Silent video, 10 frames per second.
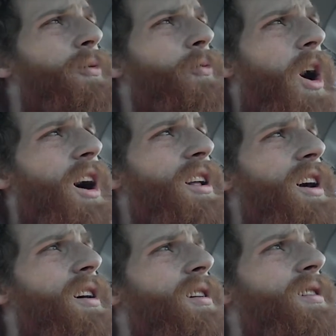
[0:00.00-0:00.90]

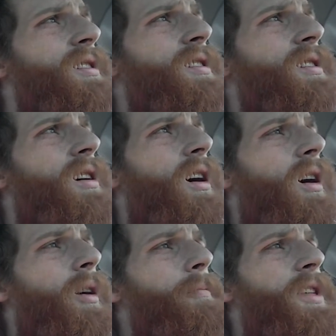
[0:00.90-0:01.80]
riding,
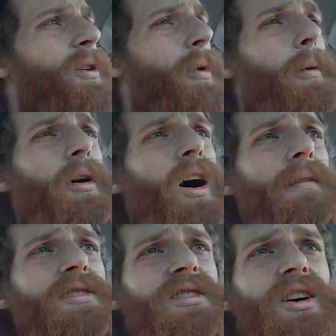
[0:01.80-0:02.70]
that we were
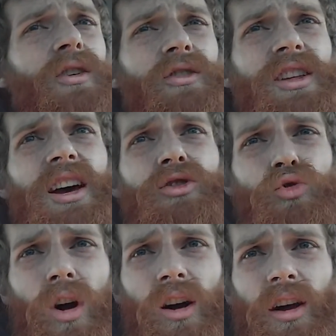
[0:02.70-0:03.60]
obviously going to get
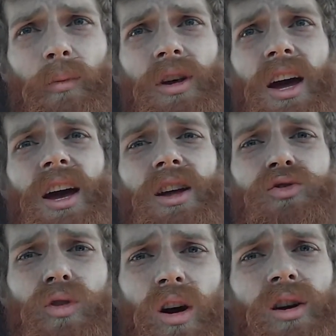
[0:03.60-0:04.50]
drunk, and when I get
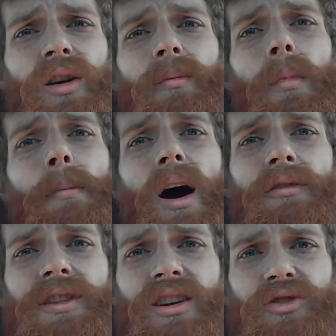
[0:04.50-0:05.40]
drunk, my
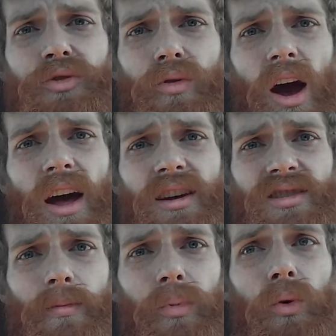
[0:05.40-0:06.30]
mouth gets dry at
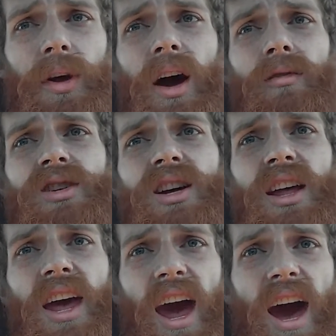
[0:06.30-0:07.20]
some point, I was going
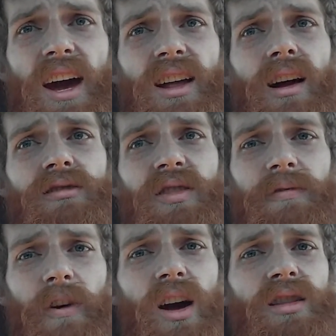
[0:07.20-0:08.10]
to gag, and I was
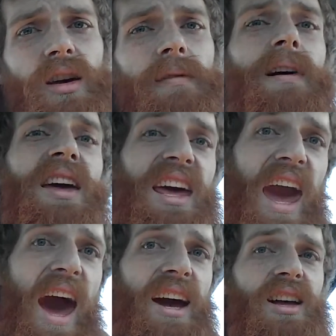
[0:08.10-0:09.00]
afraid that if I
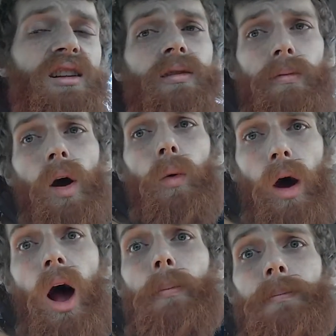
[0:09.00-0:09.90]
gagged, I'd throw
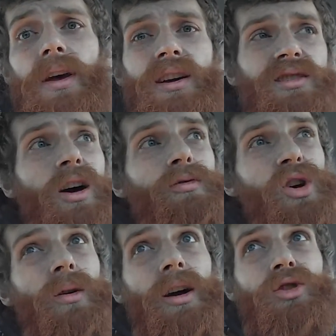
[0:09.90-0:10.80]
up because I was
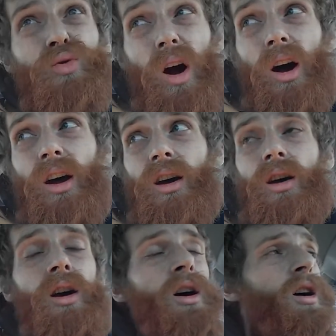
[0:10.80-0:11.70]
already drunk.
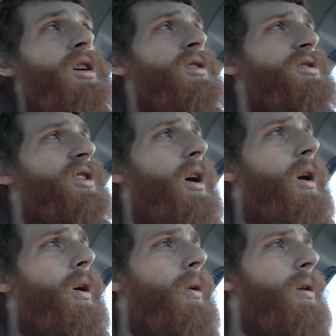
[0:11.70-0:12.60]

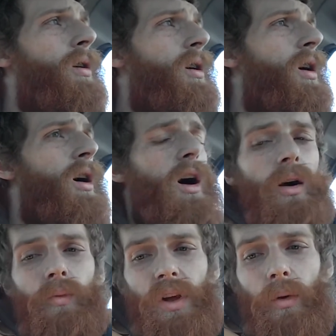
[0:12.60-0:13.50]
So,
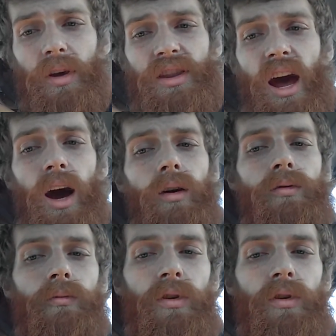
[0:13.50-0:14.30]
when I went down